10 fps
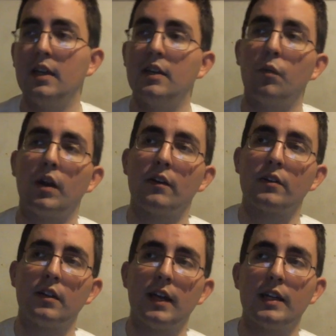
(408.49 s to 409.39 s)
where
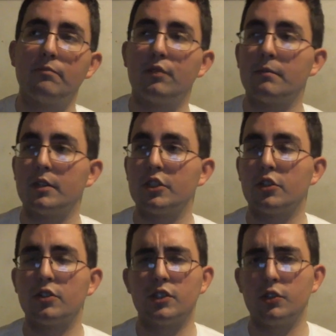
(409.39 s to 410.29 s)
Clank pretty much
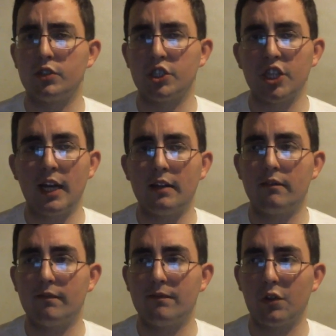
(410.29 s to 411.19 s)
turns into a giant
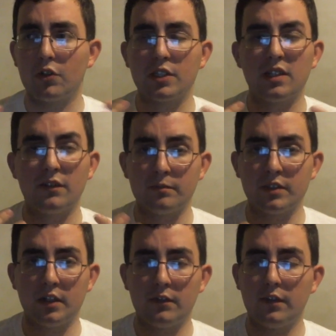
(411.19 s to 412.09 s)
version of
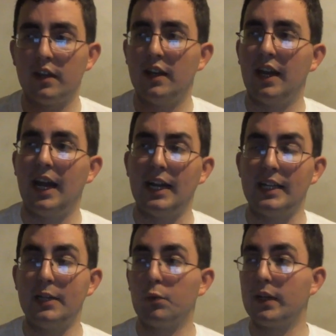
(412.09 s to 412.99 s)
himself, and
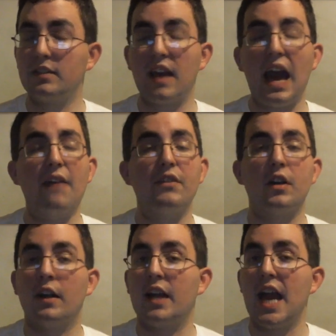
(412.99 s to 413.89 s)
he wreaks havoc
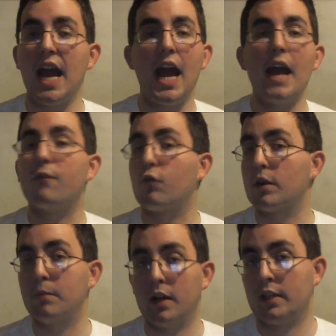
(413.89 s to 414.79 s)
on
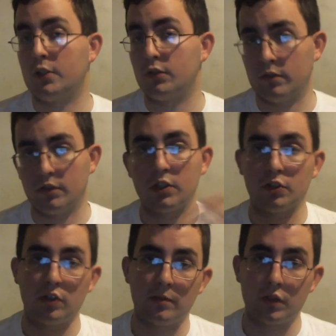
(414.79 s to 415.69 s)
everybody, and you can
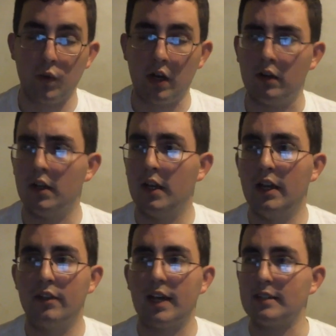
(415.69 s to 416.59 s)
control him as well.
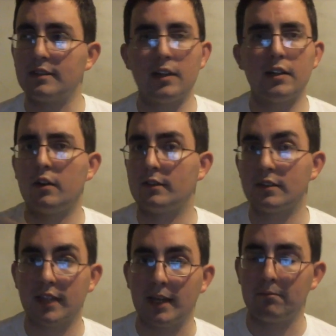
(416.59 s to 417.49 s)
That's not at all in this
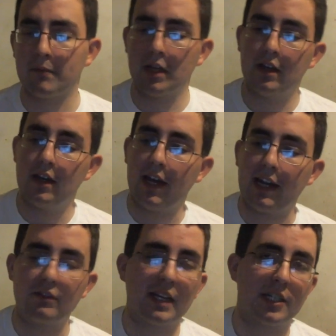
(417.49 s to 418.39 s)
game. And I
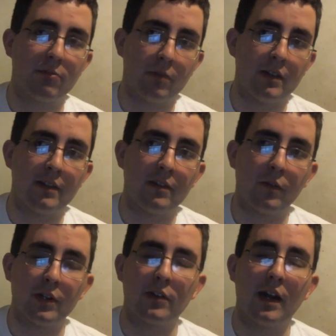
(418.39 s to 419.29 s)
was actually really
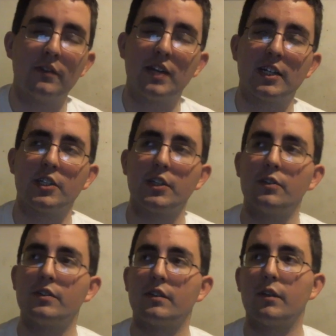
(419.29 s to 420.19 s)
wondering. I was actually
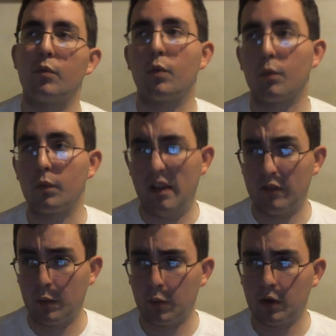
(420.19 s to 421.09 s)
curious if they were, if
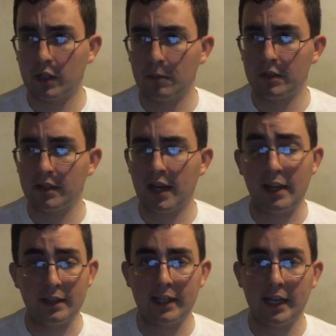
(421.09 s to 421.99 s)
they were going to put that
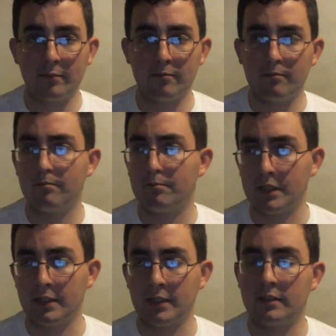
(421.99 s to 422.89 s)
in the game, but
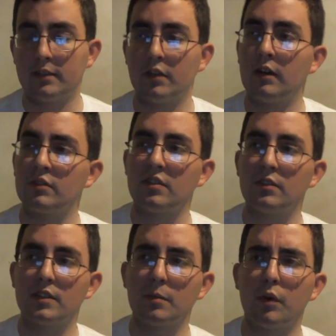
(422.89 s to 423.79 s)
they didn't. So I was a little
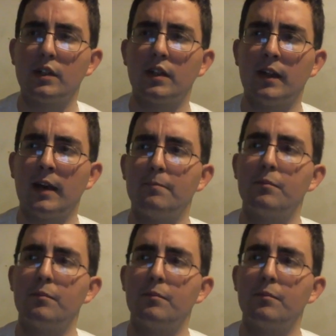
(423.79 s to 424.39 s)
disappointed in that.